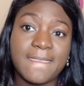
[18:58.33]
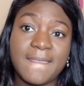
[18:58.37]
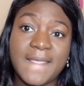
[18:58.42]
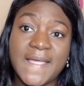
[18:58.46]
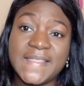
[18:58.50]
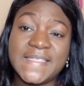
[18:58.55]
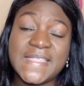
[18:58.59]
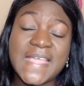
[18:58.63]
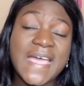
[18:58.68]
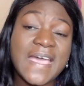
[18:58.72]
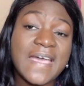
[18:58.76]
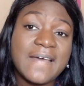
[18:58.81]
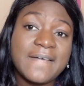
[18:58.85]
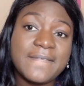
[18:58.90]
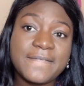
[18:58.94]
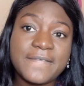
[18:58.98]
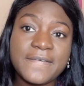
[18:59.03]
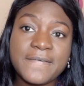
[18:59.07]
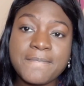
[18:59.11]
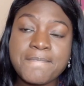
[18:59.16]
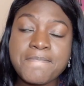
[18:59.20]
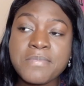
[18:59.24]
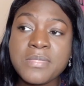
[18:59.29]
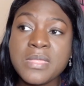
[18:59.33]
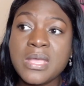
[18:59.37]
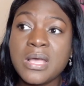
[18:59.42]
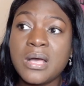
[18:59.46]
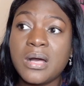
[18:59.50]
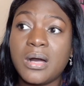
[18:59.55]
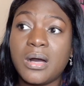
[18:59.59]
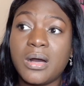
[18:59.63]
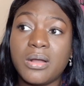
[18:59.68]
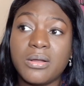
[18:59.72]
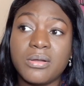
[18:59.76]
a dev
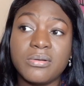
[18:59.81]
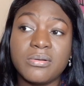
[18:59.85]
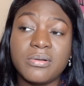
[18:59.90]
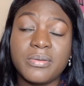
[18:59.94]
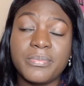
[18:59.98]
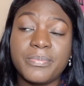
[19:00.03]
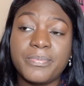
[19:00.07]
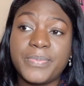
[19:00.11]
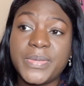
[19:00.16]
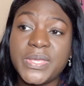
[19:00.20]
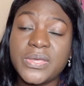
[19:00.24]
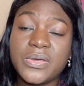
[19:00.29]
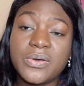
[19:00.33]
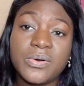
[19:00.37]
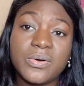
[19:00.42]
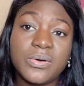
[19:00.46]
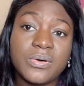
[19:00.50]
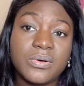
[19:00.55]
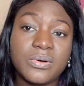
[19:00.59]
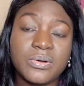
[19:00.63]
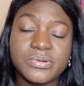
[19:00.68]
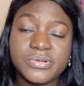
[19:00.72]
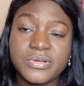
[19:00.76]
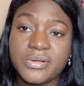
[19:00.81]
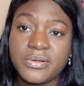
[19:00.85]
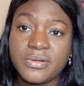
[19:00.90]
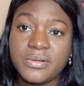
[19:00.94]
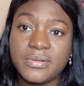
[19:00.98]
or a PO or